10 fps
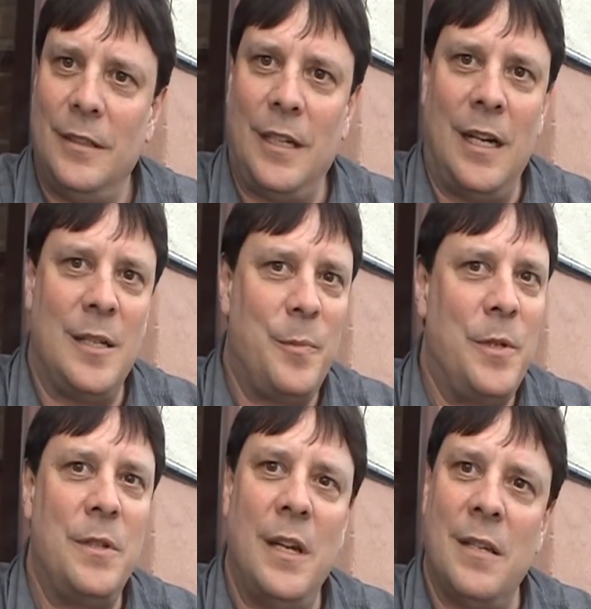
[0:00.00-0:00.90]

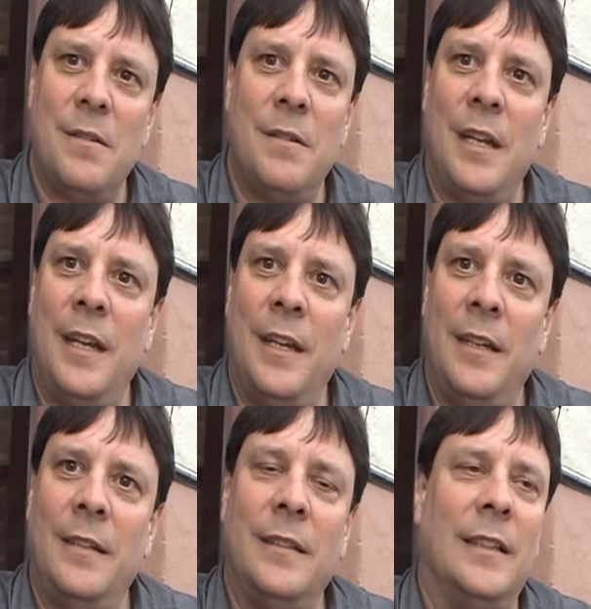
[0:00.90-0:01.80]
hospice
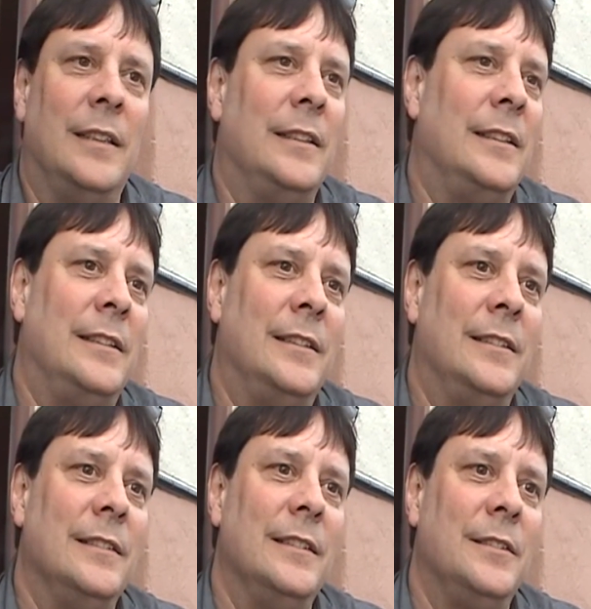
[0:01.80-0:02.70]
yesterday
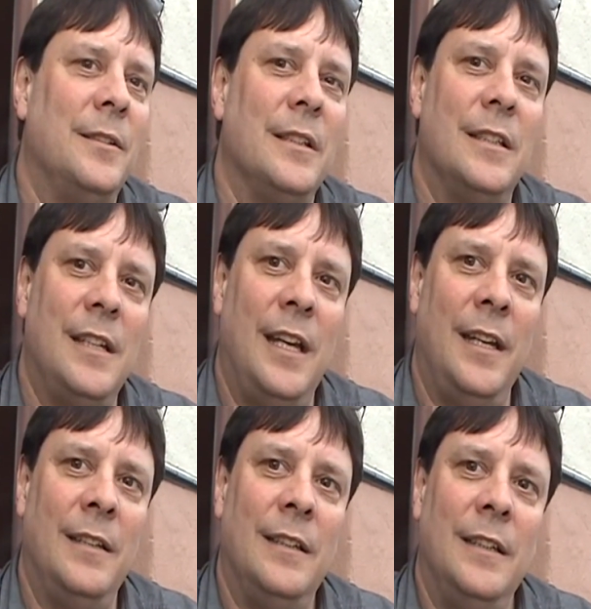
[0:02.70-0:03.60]
uh, during the
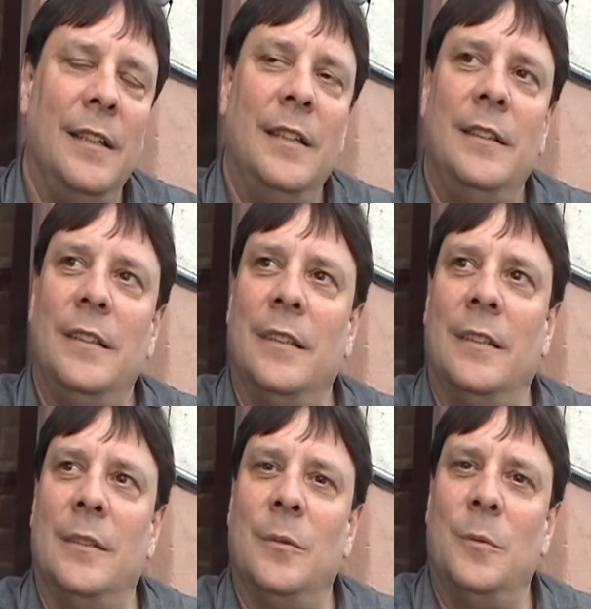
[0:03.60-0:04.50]
day.
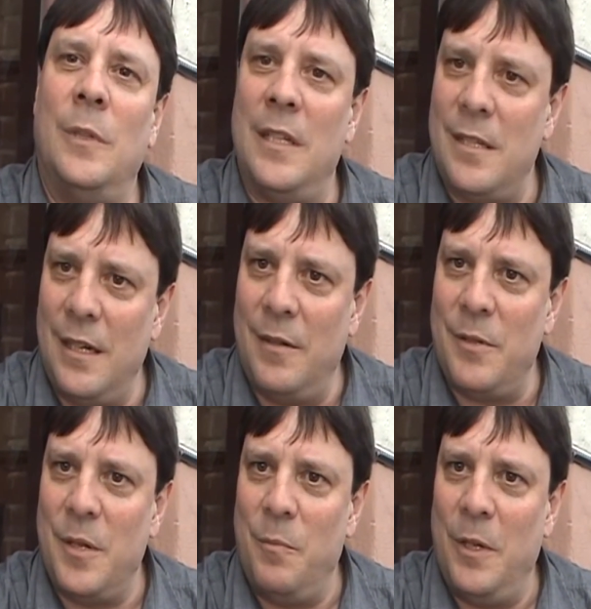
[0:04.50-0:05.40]
Uh, Wednesday, I
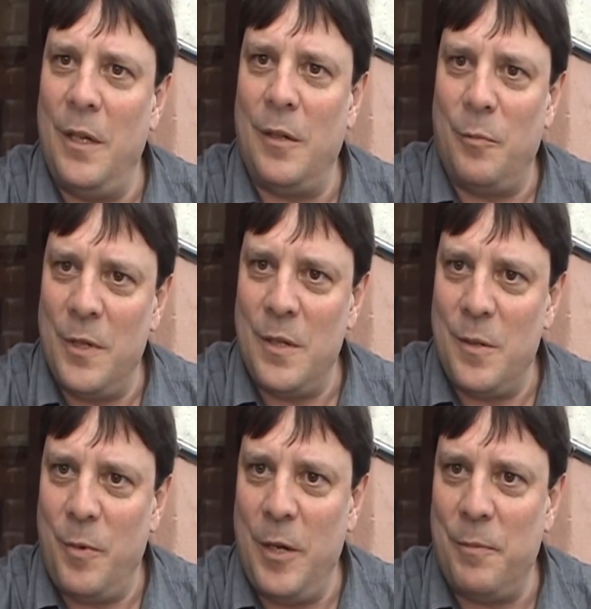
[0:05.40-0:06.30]
was in a meeting of
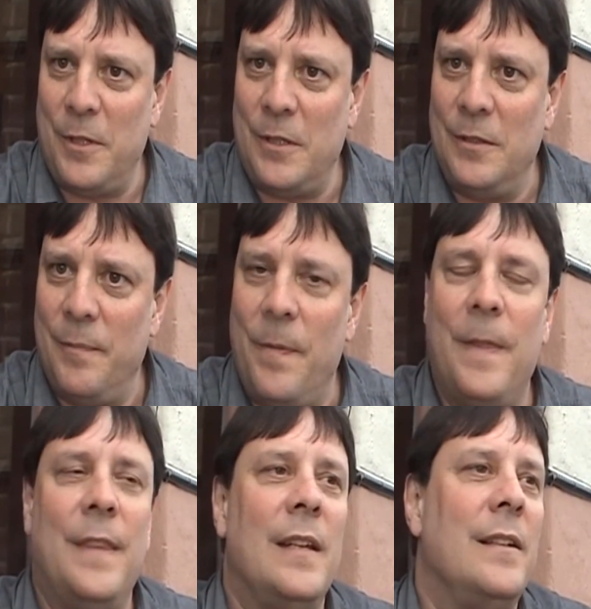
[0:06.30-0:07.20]
business people.
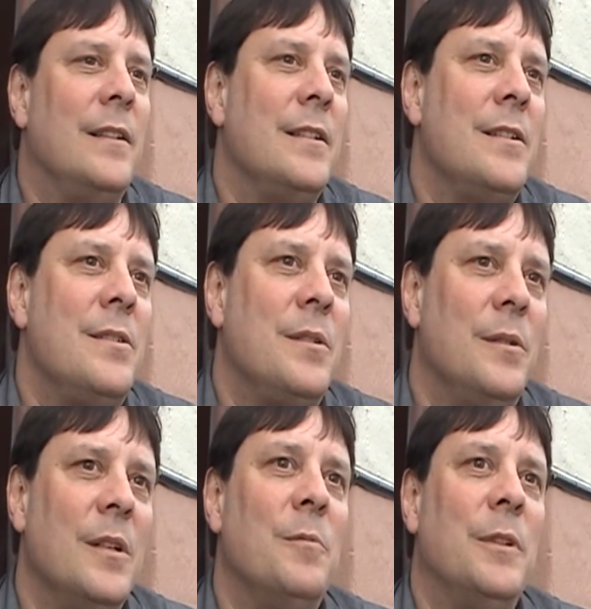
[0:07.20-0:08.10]
There's
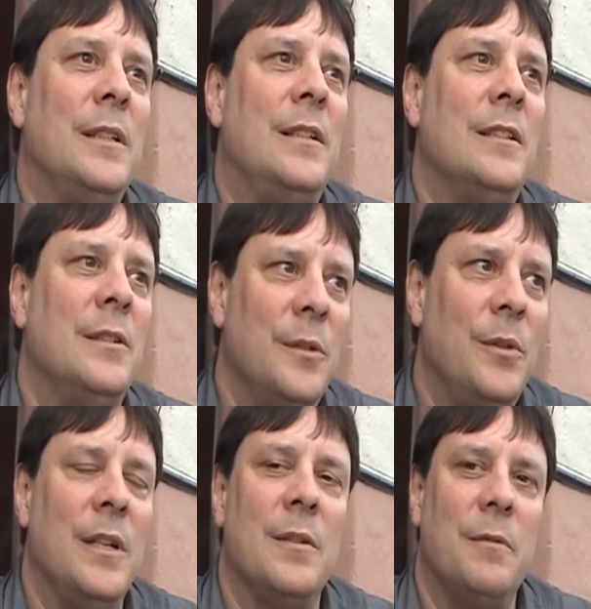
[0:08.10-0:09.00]
goodwill to do
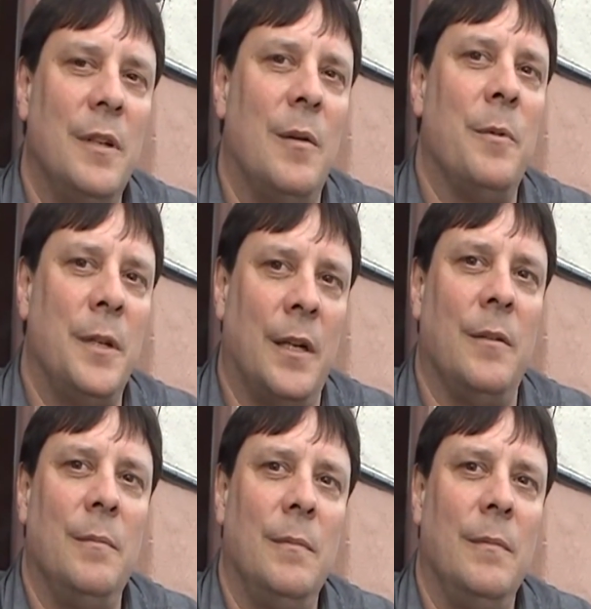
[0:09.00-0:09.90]
things with government here.
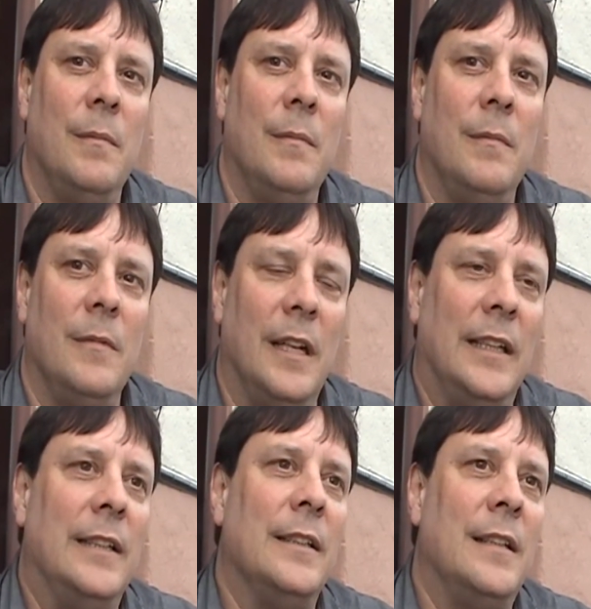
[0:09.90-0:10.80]
Hmm.
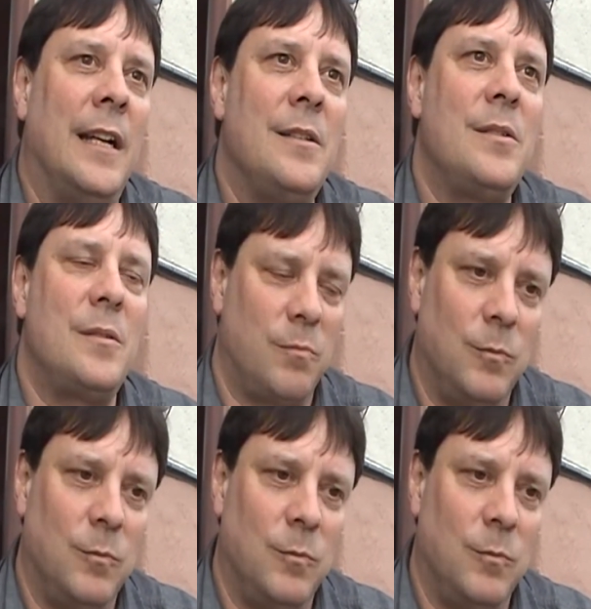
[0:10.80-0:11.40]
Uh, that's